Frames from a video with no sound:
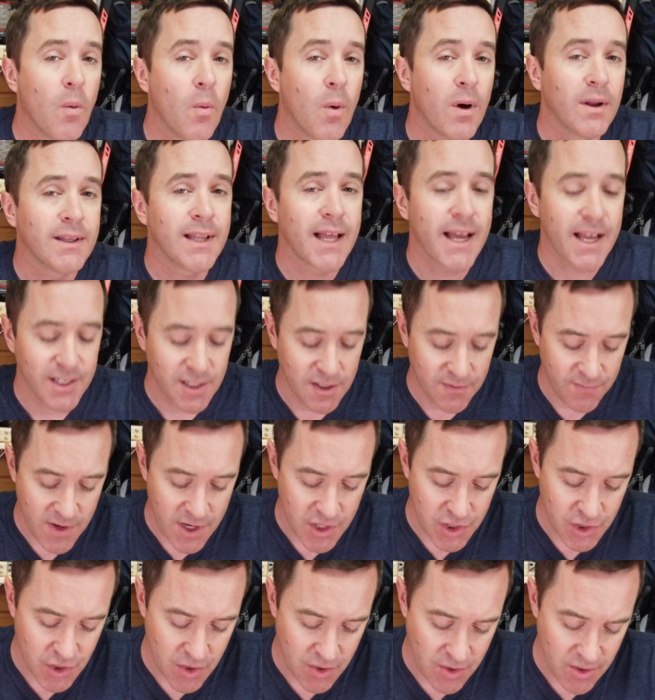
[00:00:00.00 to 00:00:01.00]
One last
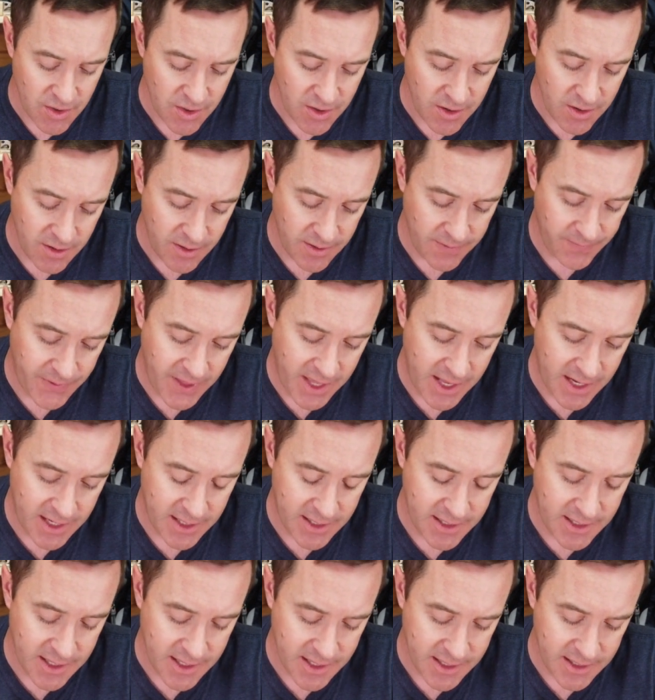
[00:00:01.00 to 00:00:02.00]
feature that
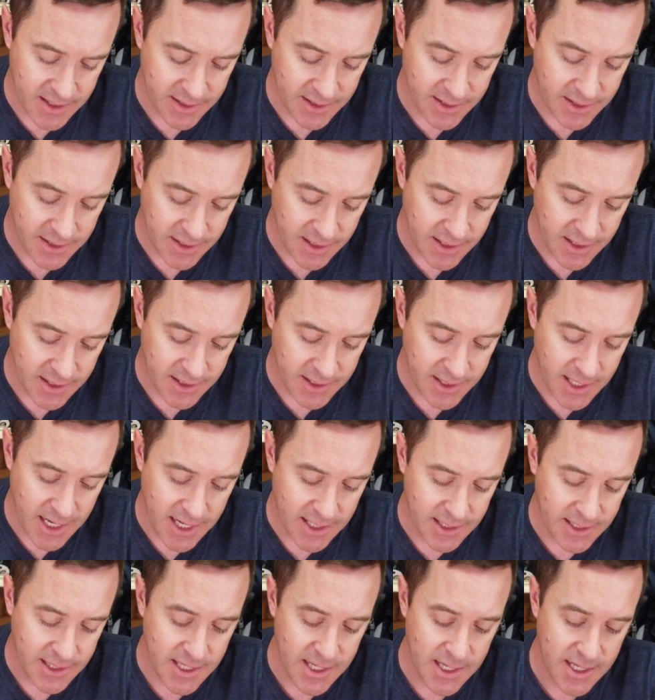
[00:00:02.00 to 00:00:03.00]
it does is
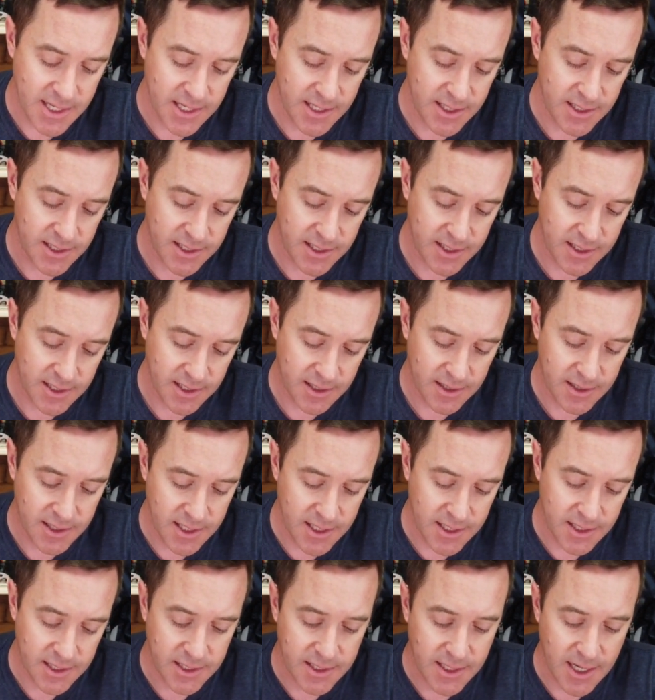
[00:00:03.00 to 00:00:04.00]
that these
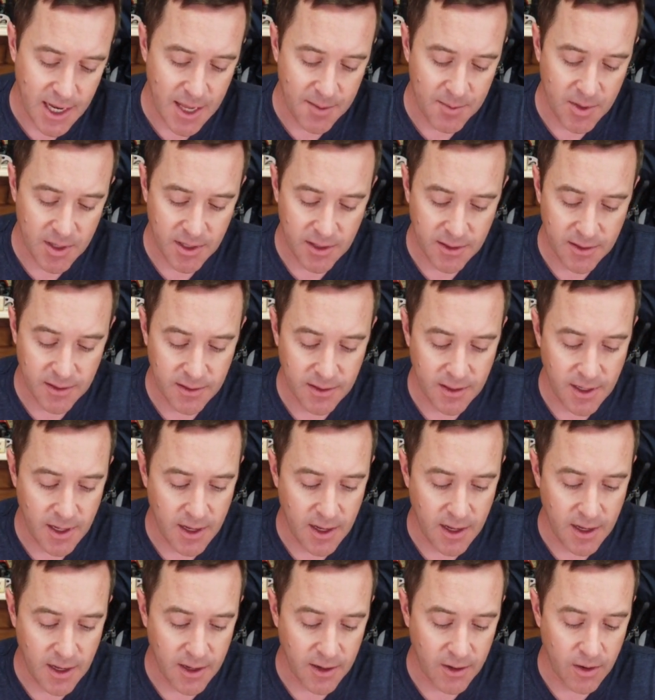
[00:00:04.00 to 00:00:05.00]
diamond
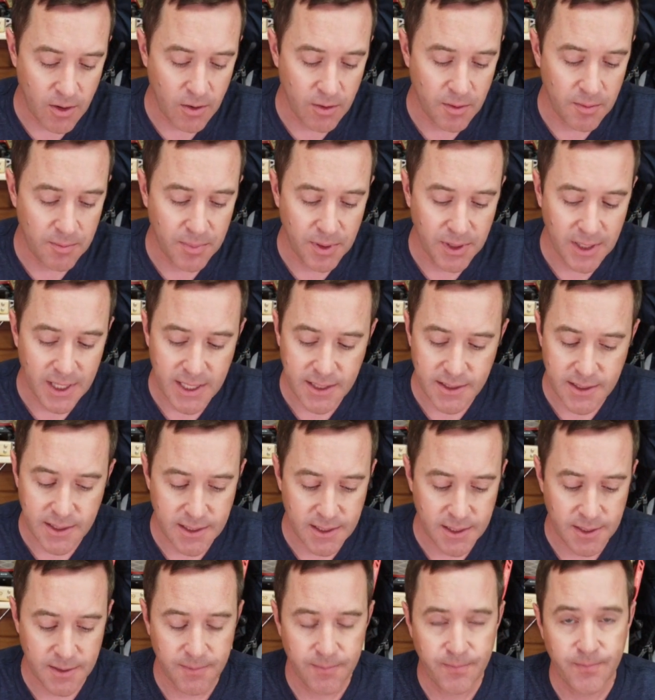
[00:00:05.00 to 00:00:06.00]
coated
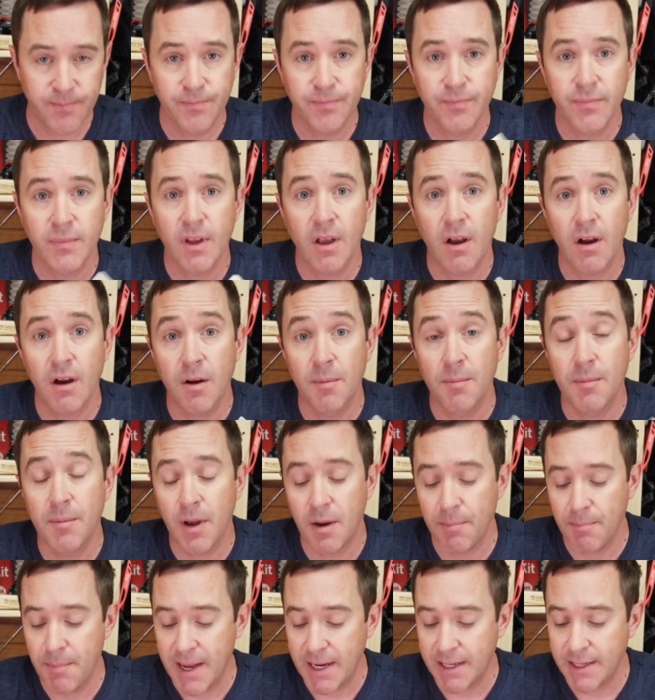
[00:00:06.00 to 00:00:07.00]
plates are
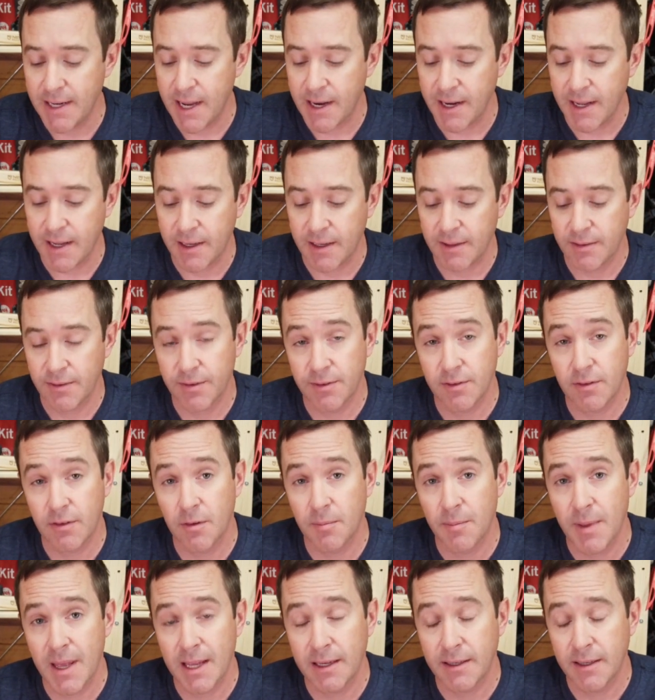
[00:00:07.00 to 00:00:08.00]
magnetic. There's a
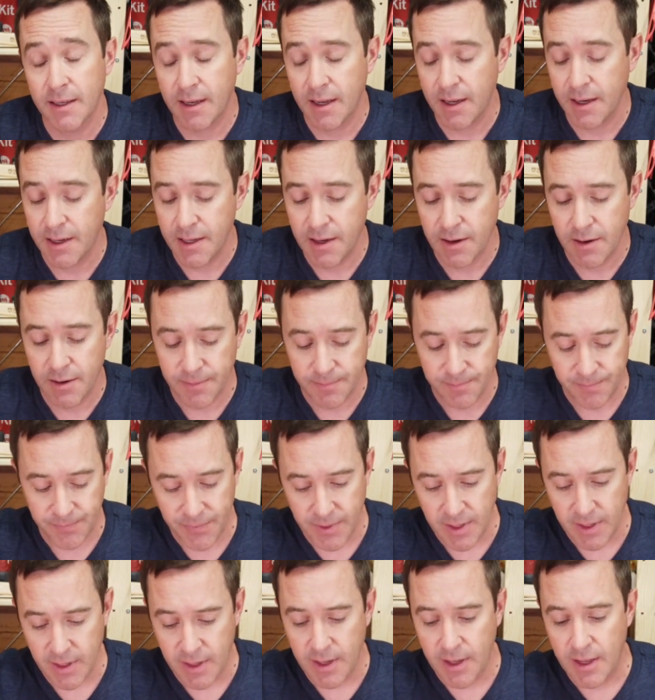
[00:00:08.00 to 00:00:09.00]
little magnet on here.
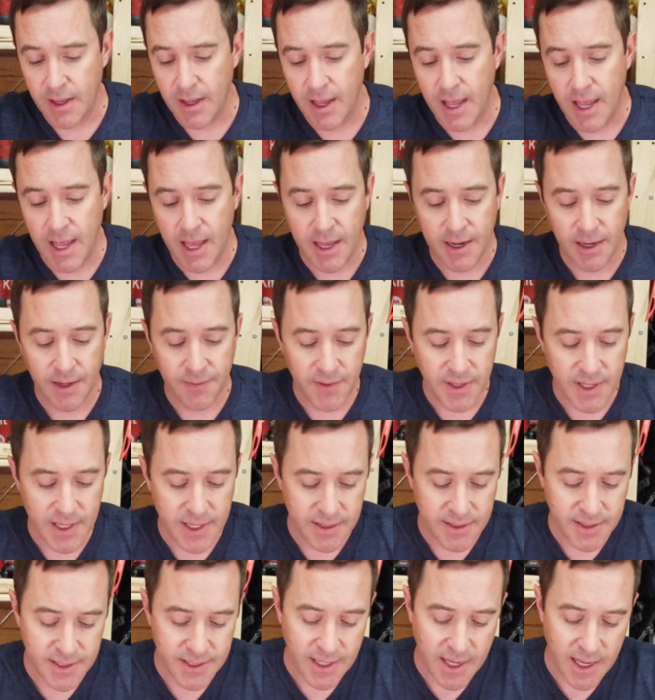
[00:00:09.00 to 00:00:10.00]
And on the
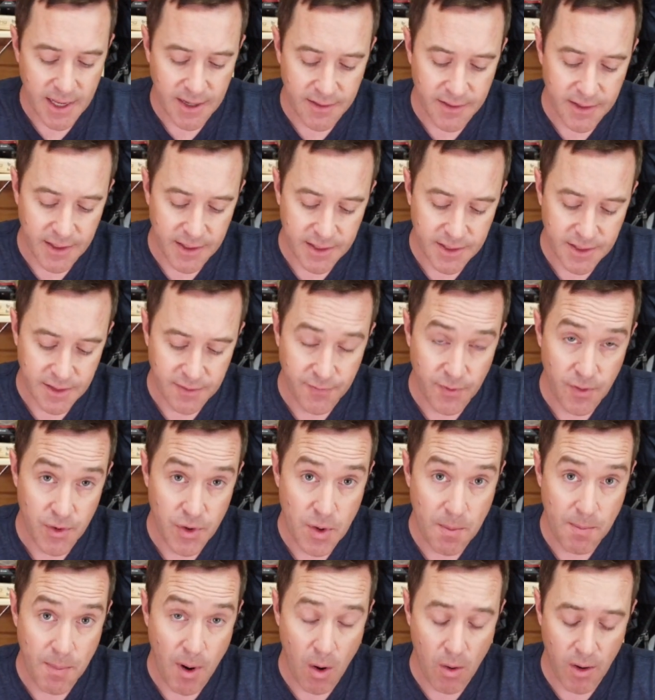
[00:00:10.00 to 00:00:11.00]
inside of this, for
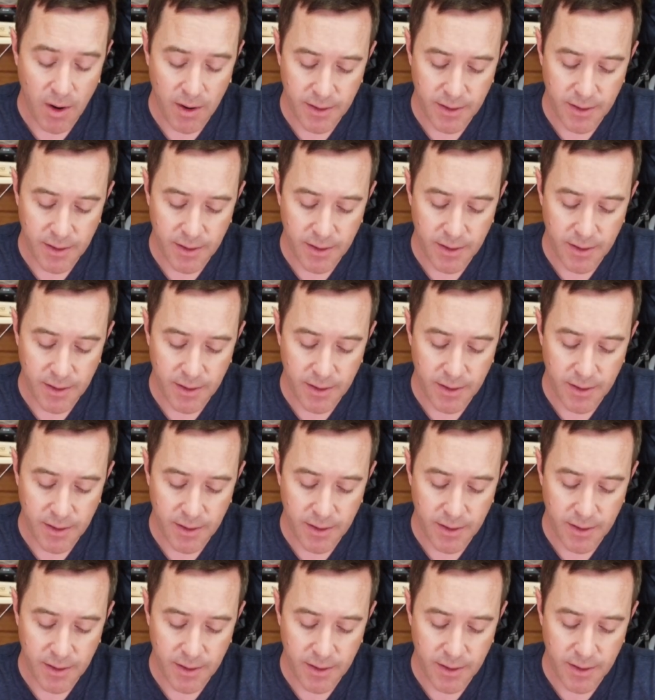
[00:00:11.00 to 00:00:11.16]
you bow